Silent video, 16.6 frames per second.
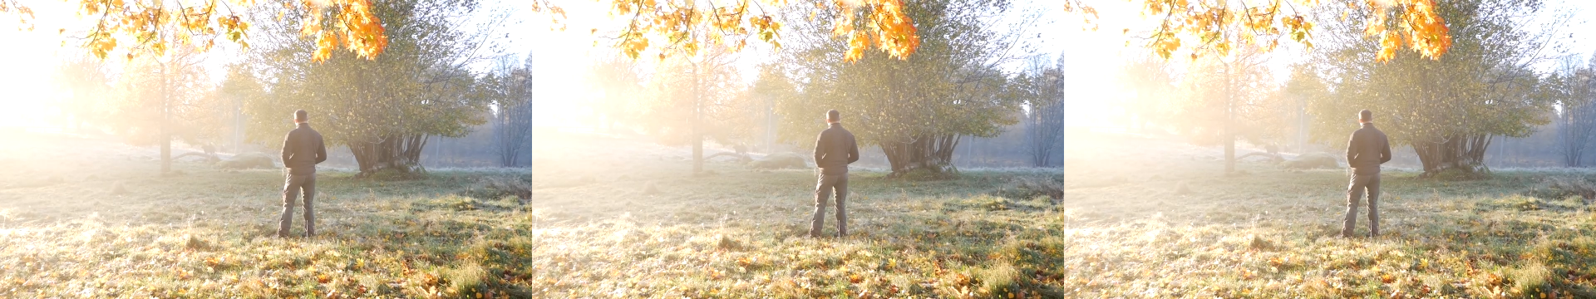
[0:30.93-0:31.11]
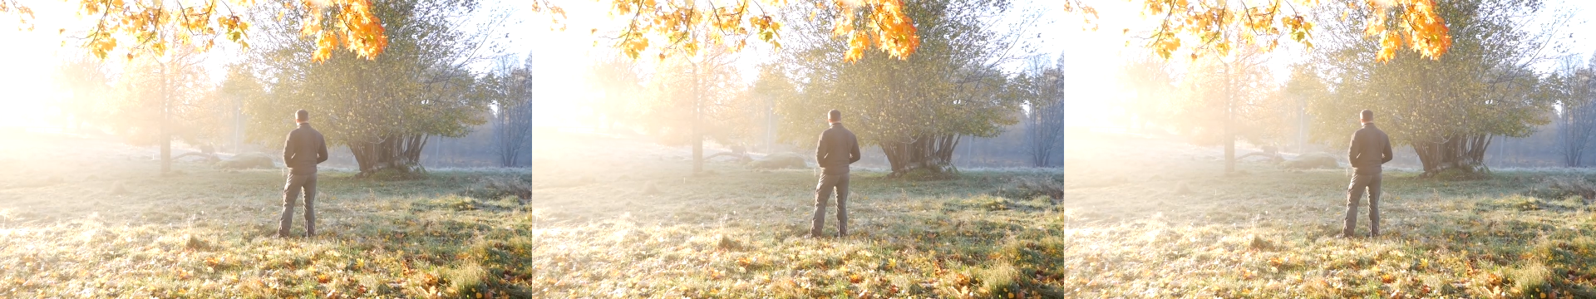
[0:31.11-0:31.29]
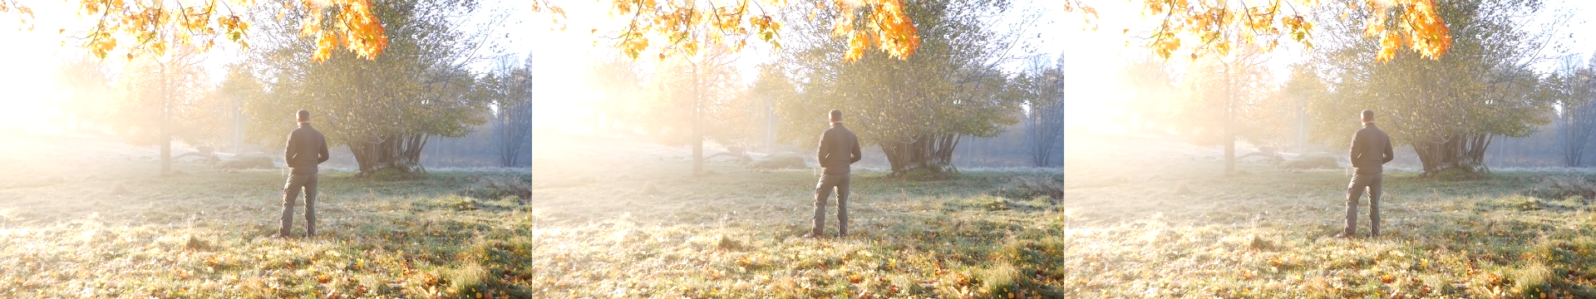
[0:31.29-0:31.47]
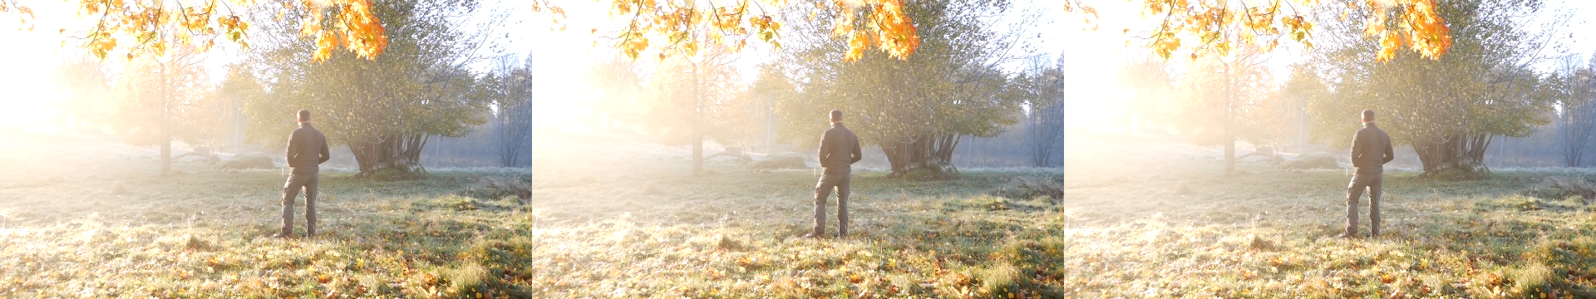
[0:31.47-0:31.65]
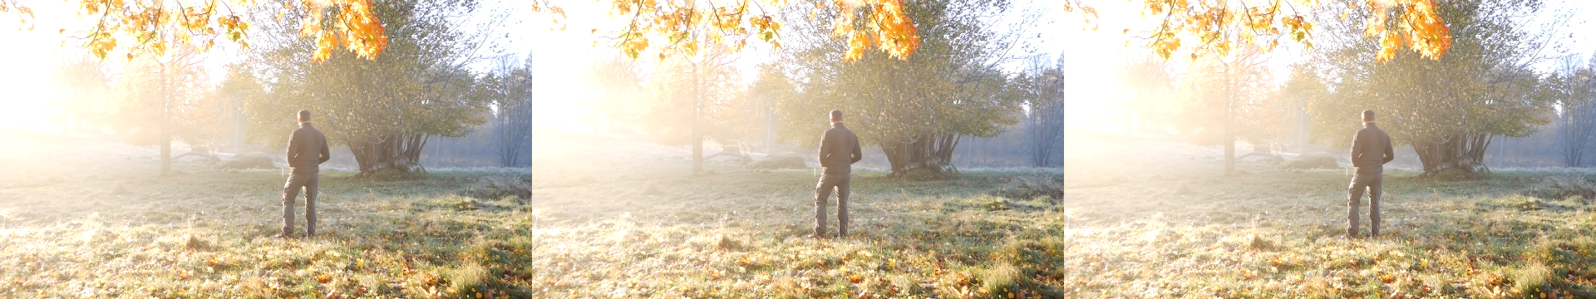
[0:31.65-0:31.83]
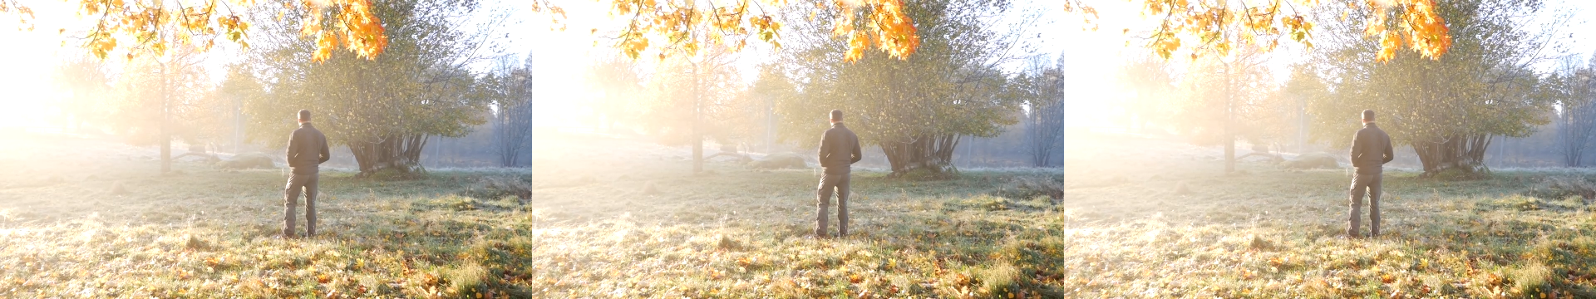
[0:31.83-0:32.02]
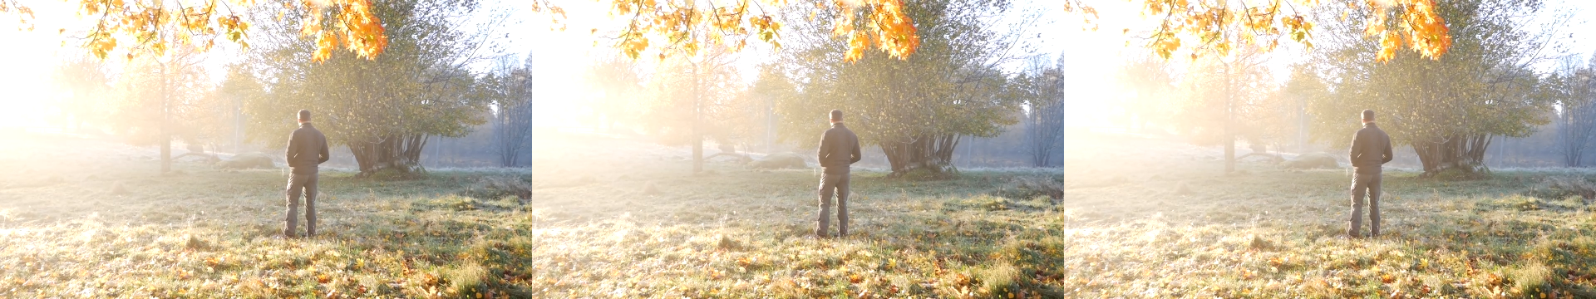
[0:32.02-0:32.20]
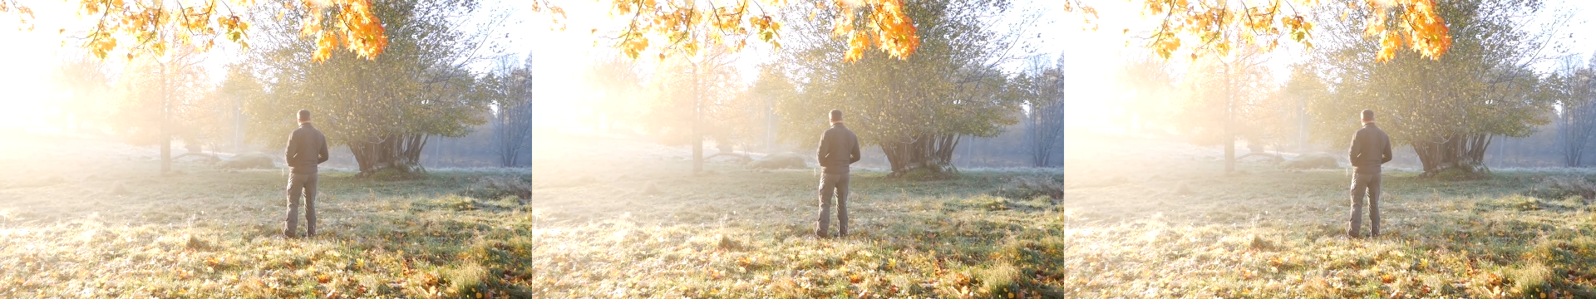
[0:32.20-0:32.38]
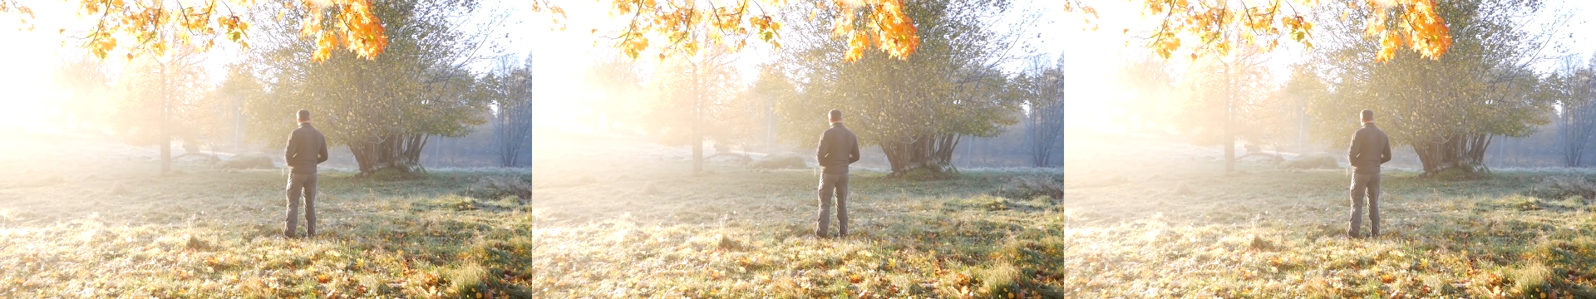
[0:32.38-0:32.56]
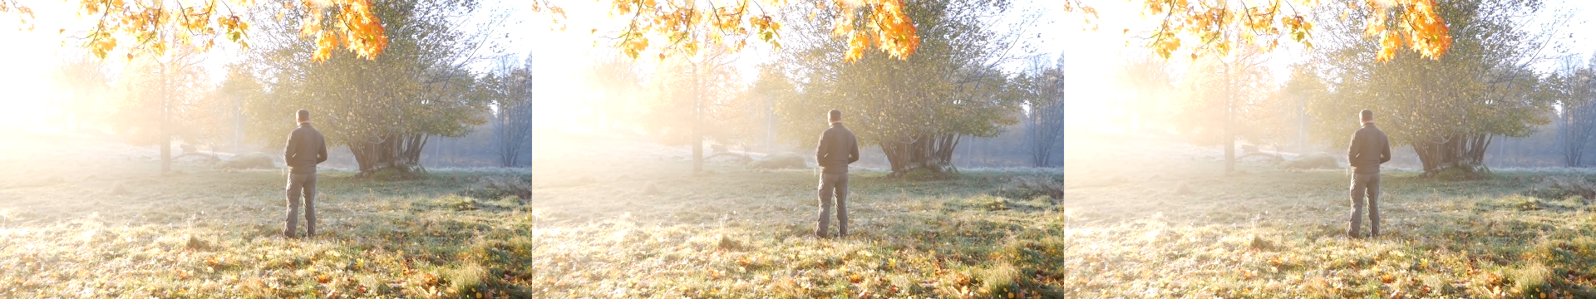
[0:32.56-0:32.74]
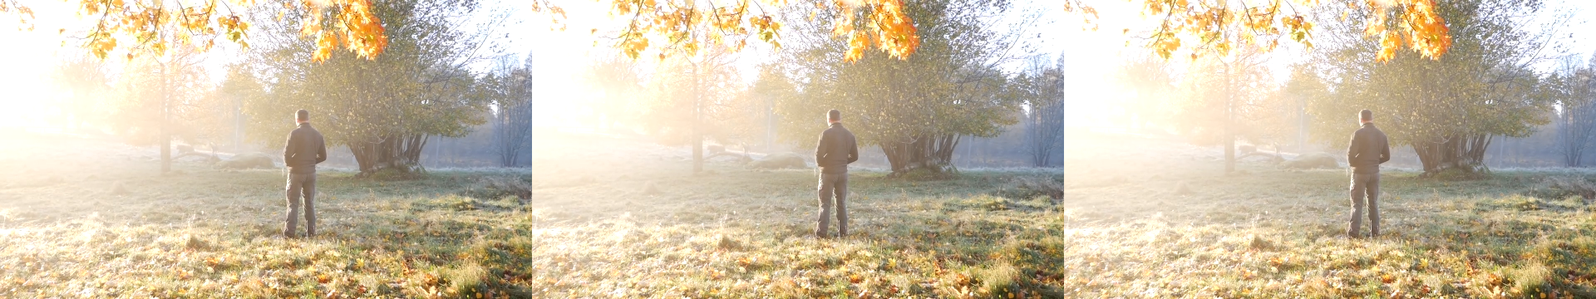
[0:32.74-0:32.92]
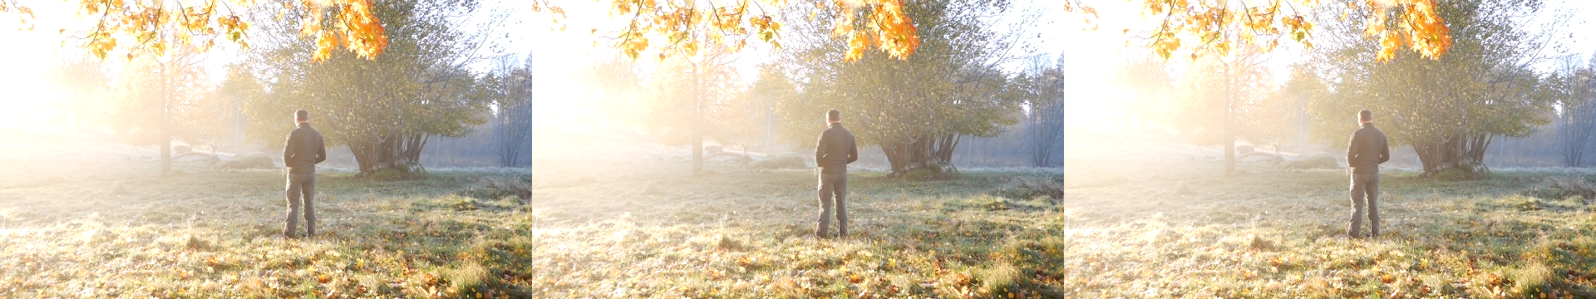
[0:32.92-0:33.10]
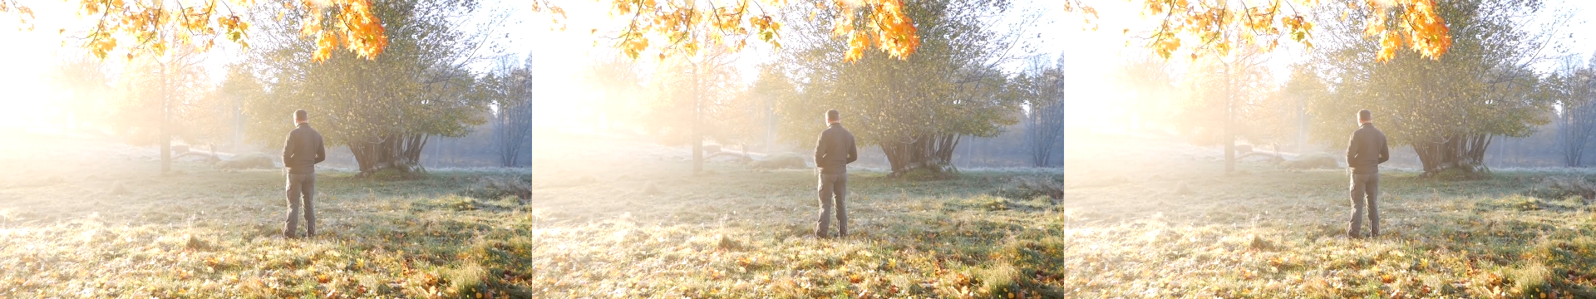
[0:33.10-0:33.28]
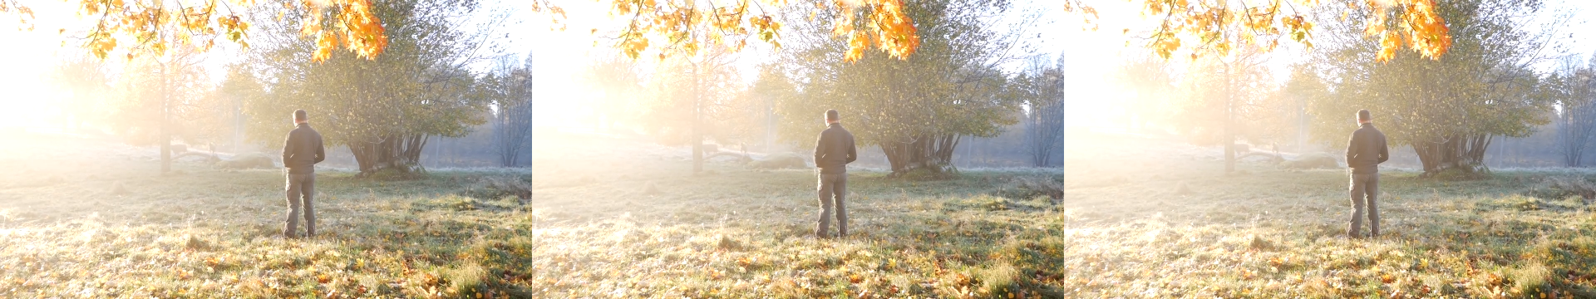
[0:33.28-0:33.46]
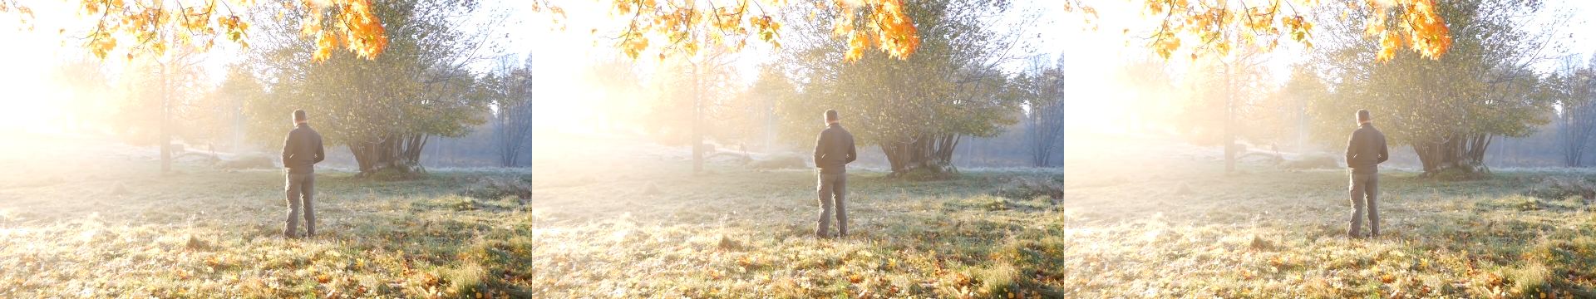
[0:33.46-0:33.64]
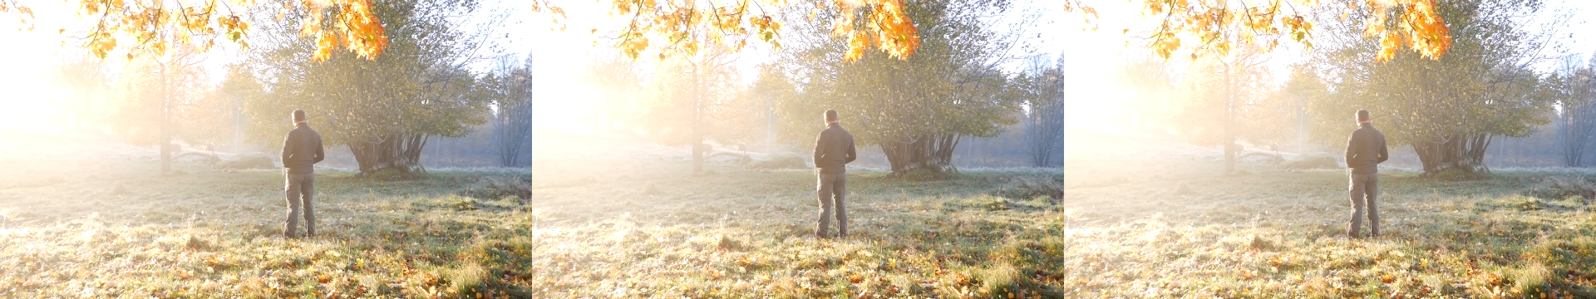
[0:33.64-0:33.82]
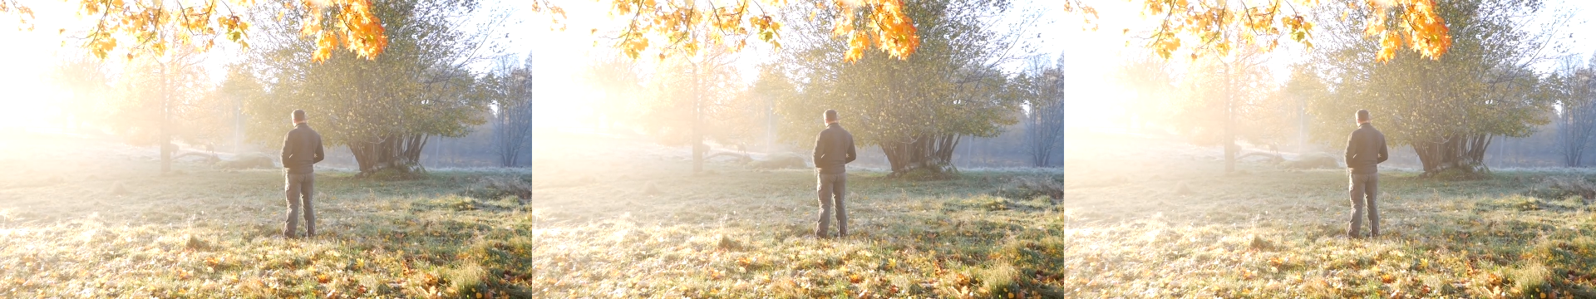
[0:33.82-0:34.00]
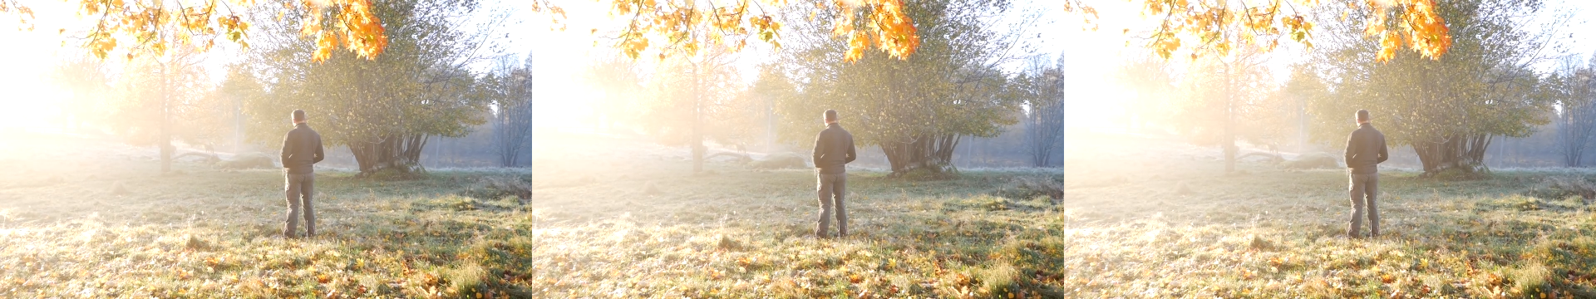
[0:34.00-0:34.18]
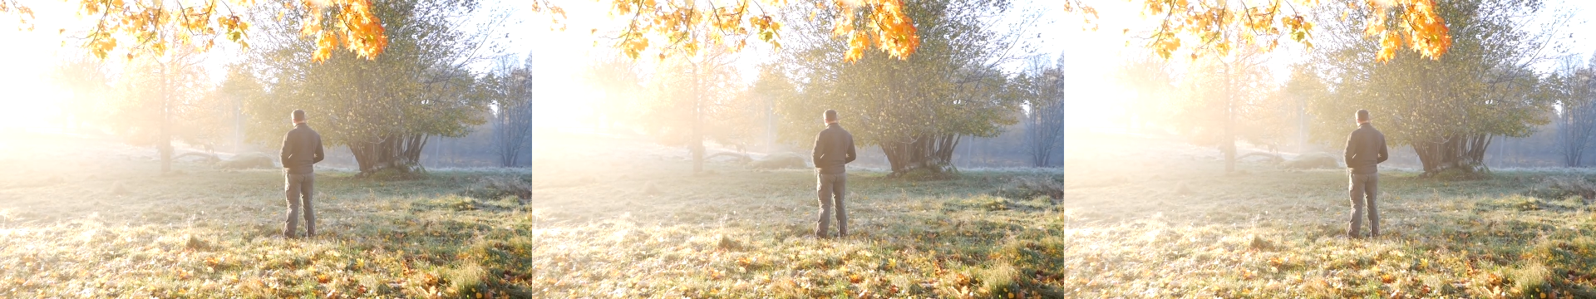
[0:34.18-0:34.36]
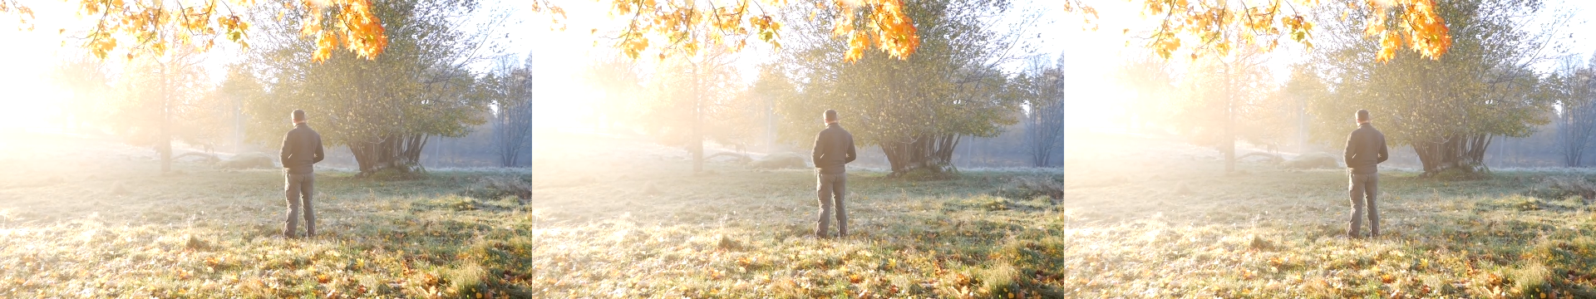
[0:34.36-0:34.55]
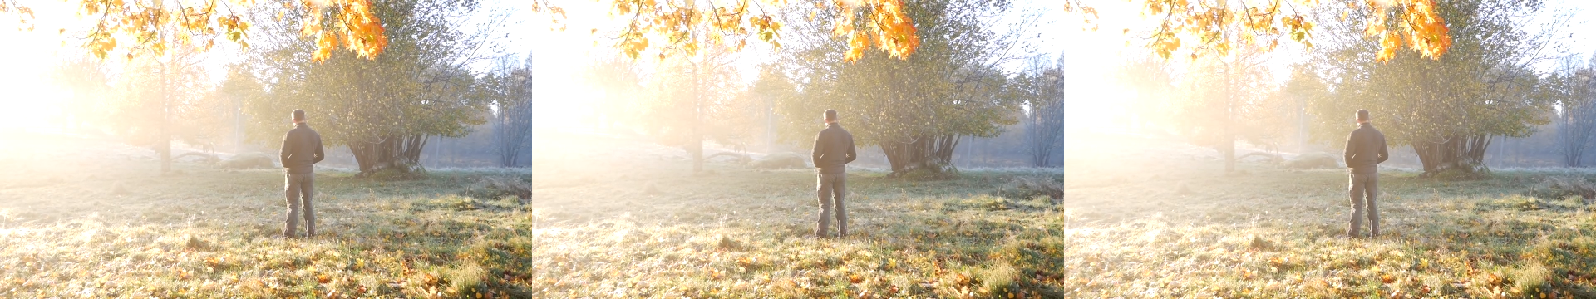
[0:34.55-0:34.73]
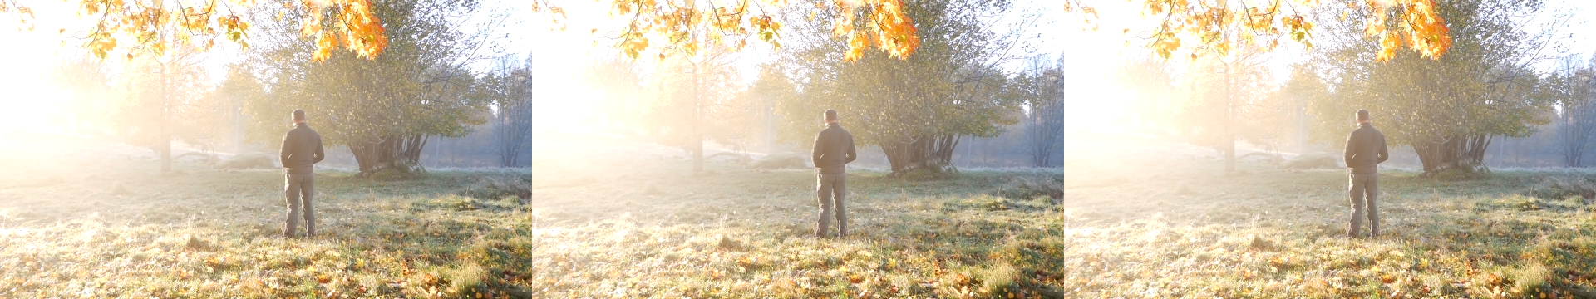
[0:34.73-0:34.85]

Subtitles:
No face is visible, so there are no lips to read.